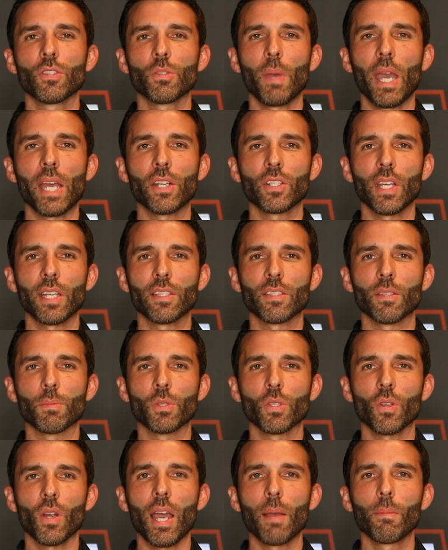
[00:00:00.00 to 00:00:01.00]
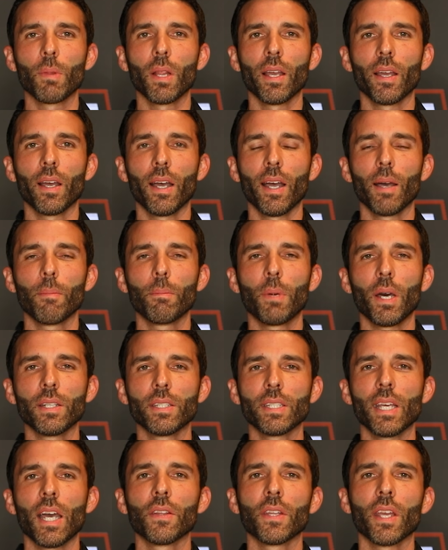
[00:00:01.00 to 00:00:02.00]
smash that subscribe
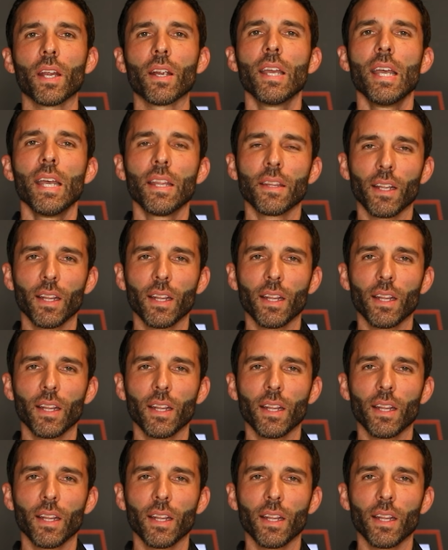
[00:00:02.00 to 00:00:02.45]
button down there,